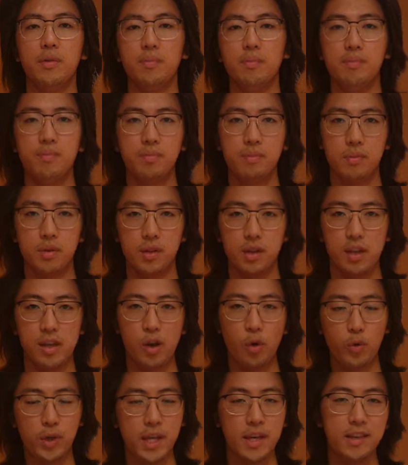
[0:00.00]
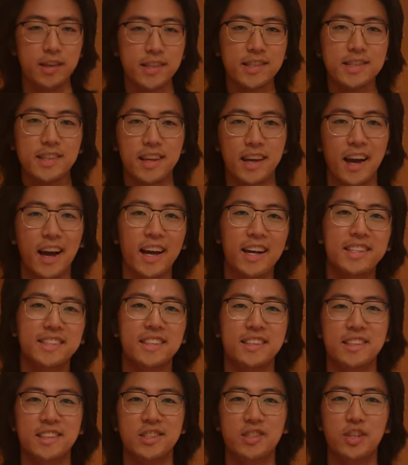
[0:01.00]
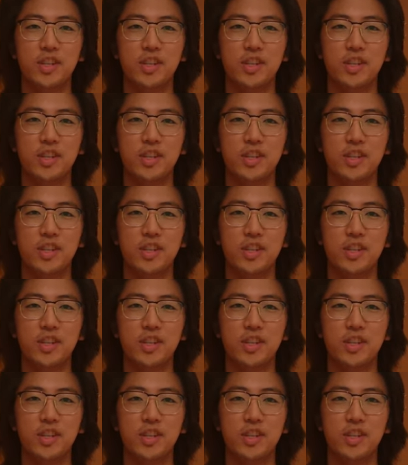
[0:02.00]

the yokiest guys at the